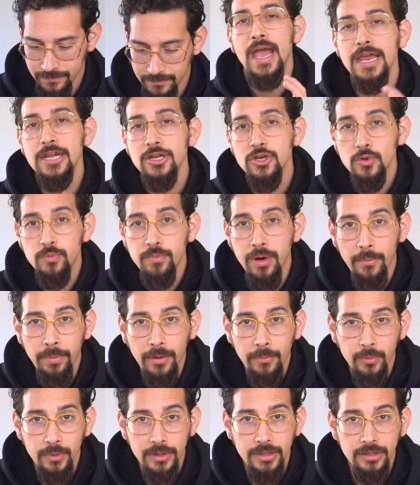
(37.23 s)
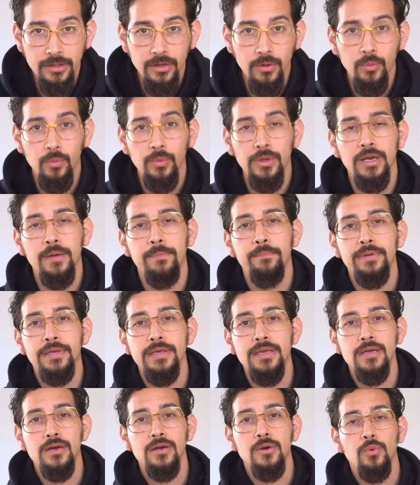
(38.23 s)
A new pop-up window will
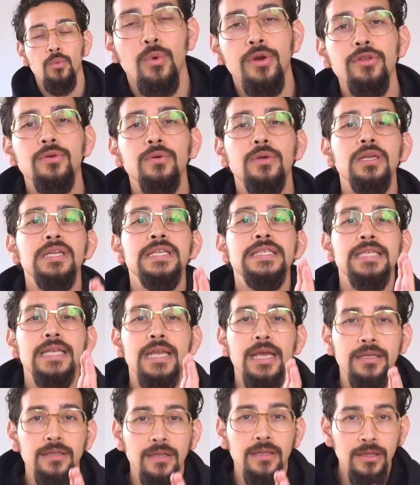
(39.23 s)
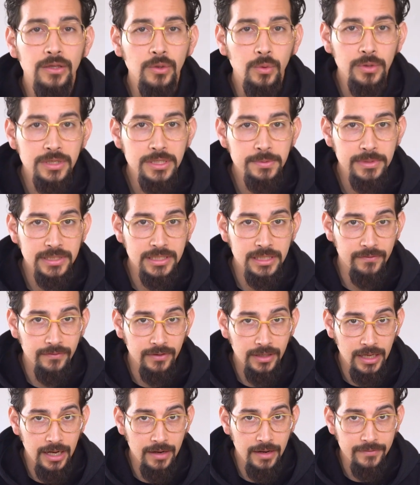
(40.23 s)
appear where you can select your
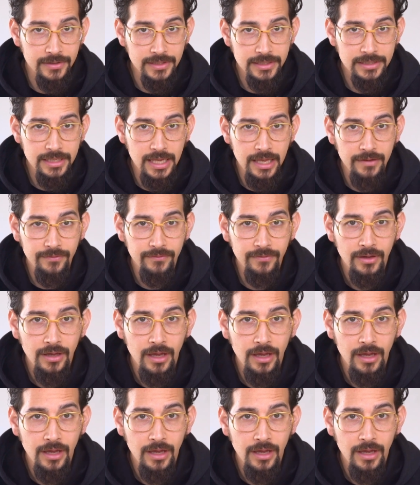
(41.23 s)
specific Klever Safe,